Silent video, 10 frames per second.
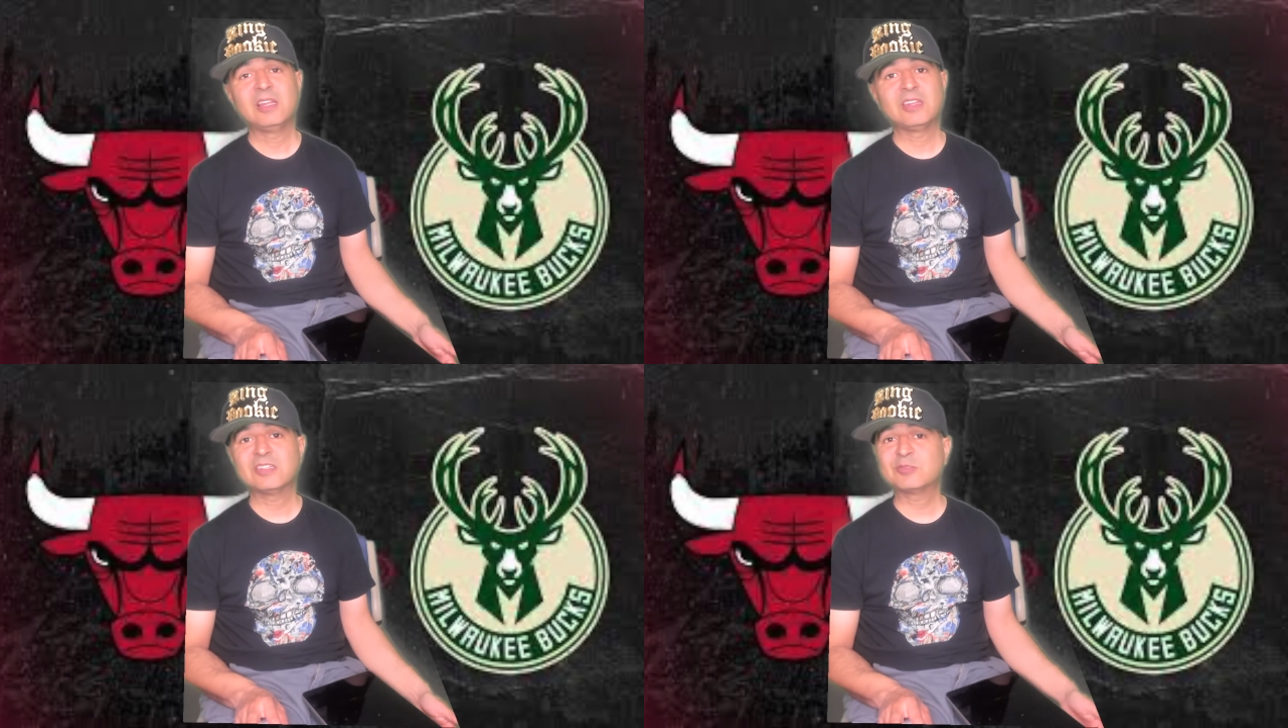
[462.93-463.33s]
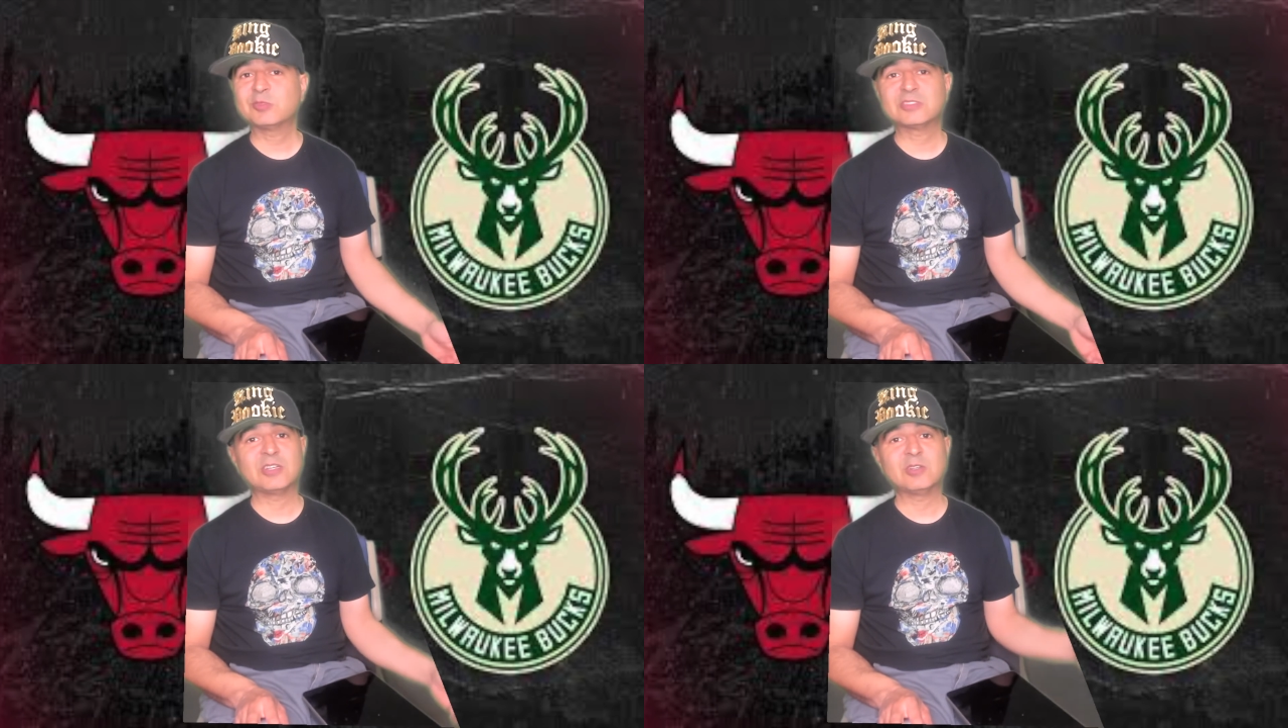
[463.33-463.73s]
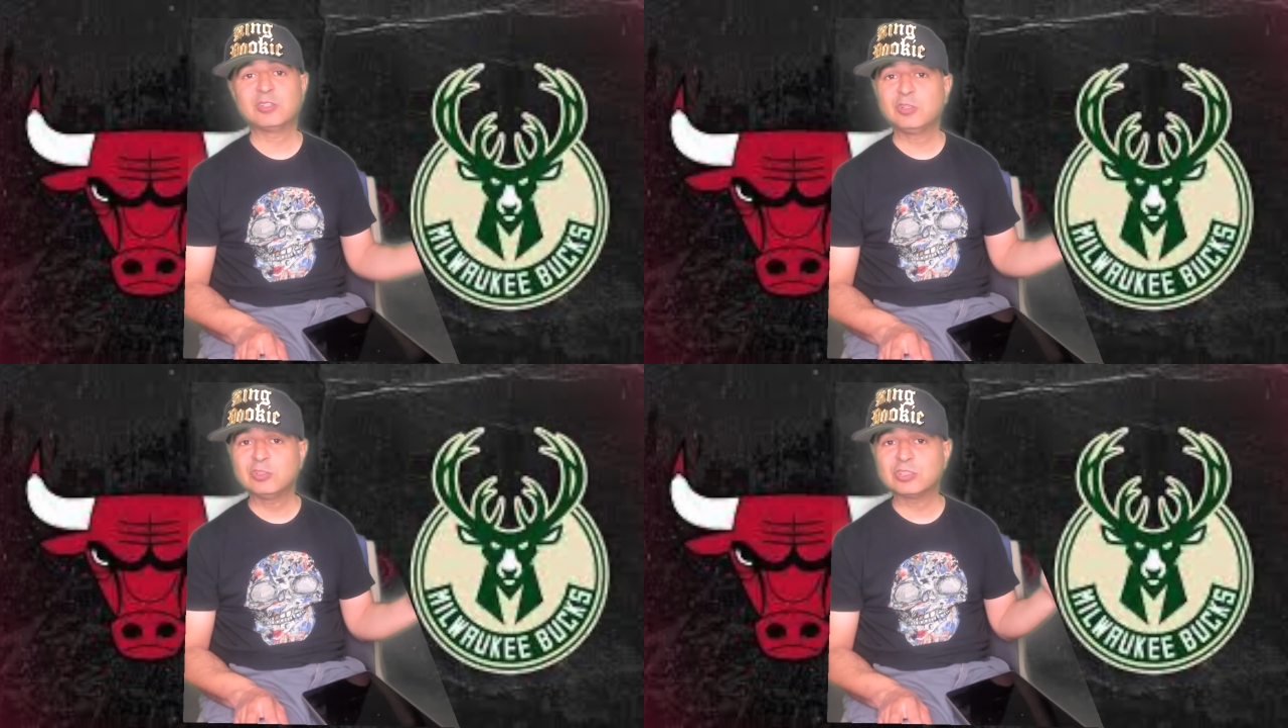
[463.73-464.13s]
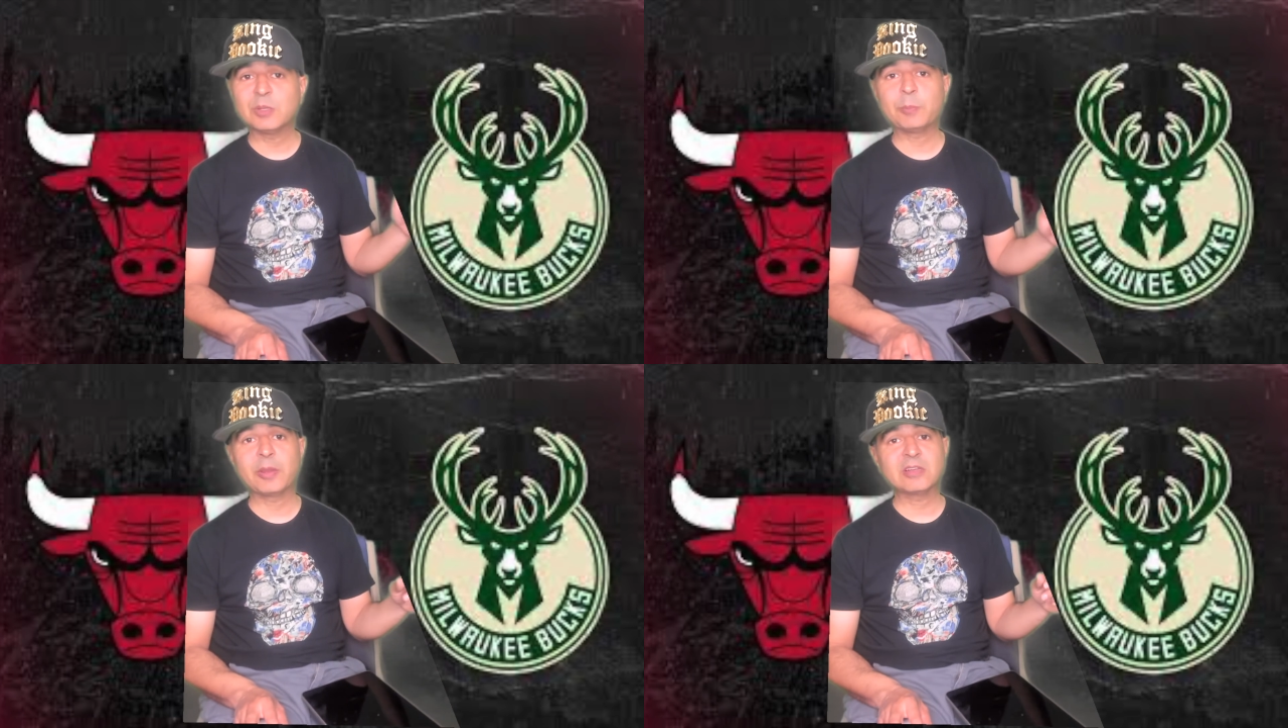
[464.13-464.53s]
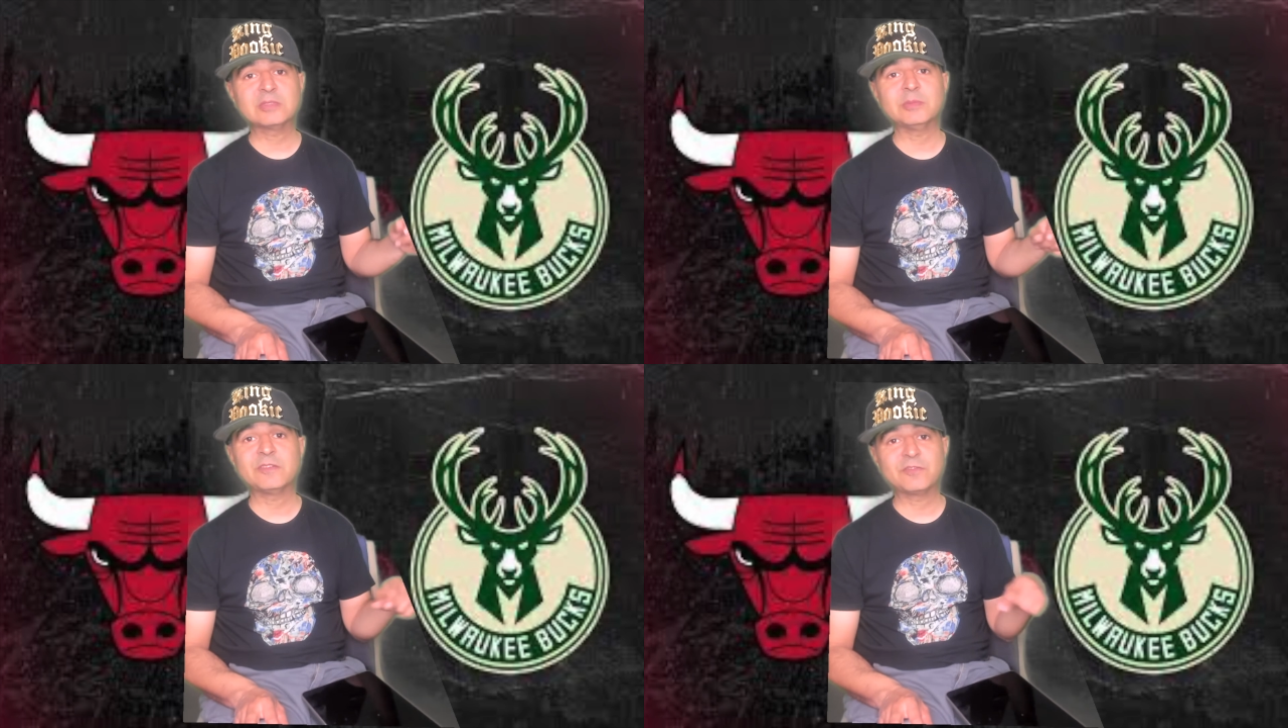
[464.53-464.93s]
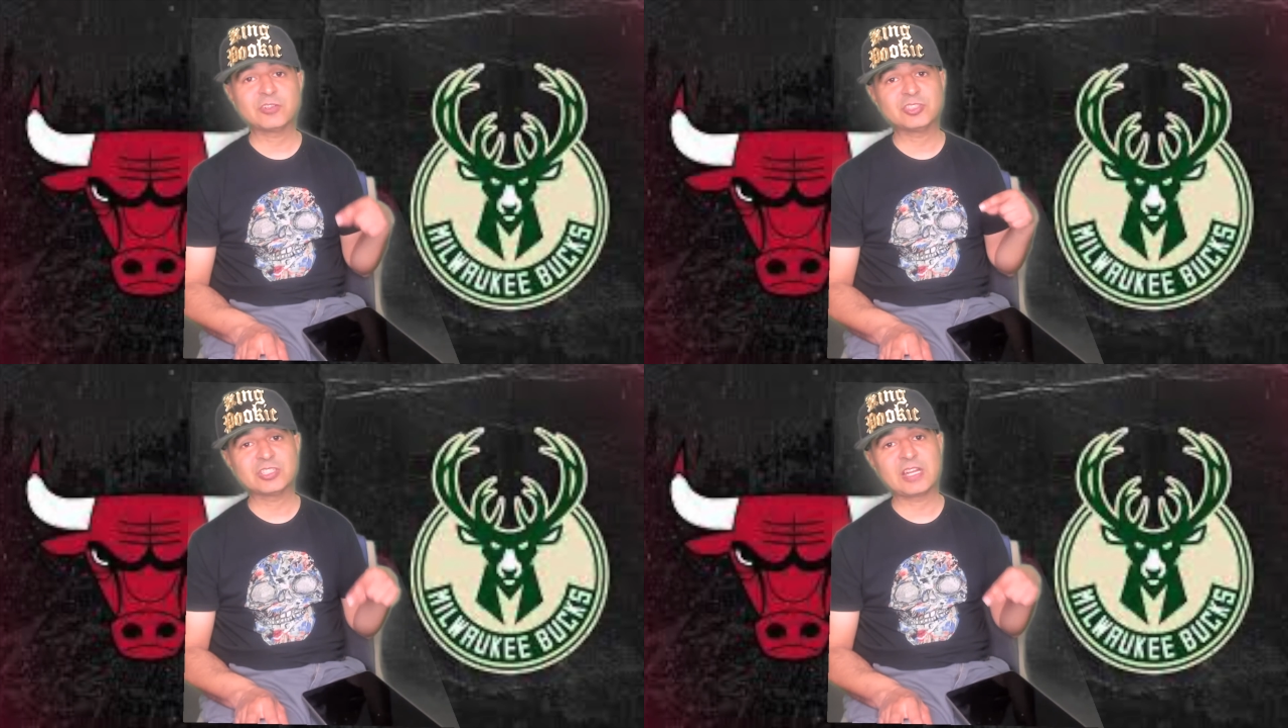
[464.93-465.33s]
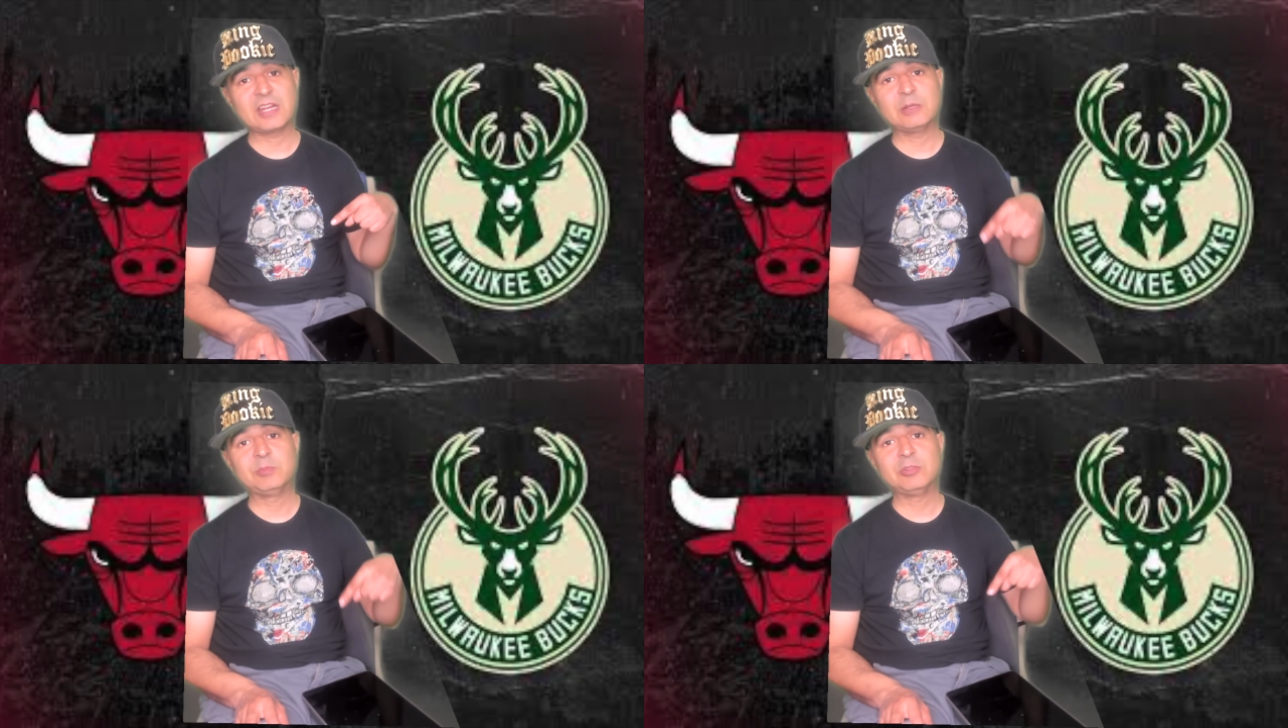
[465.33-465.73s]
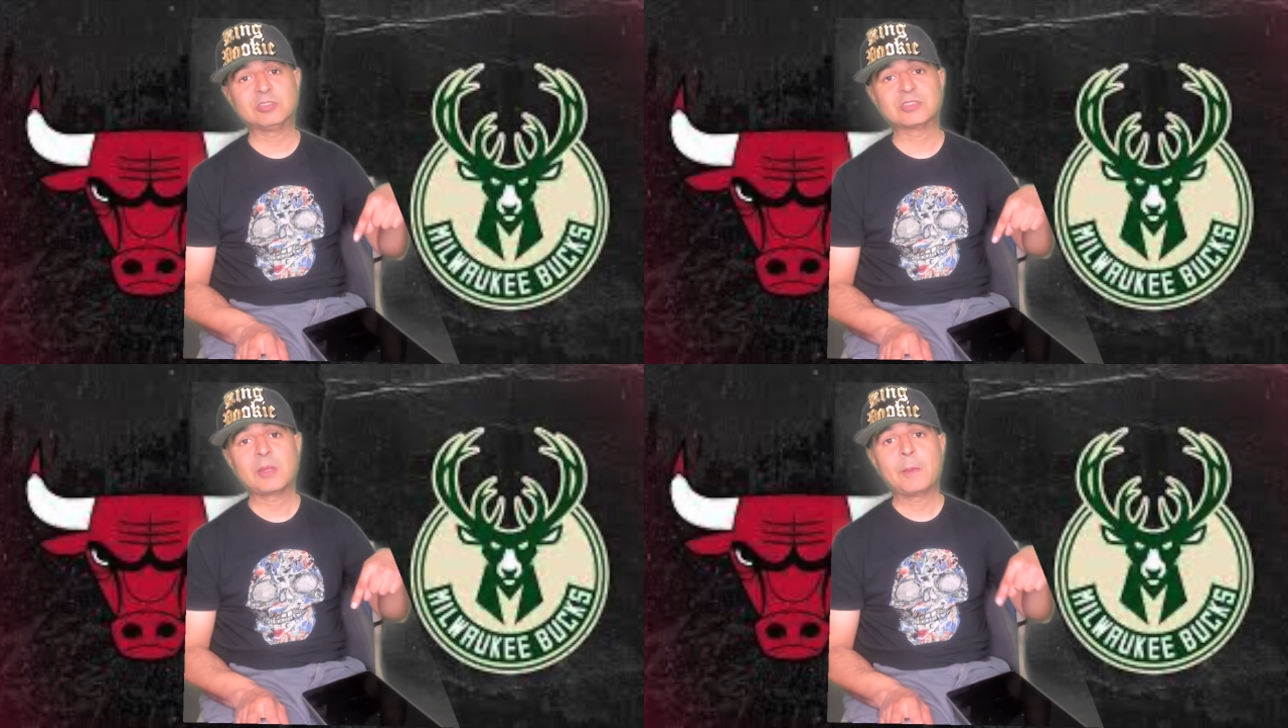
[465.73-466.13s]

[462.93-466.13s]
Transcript: this was a huge embarrassment for Chicago Bulls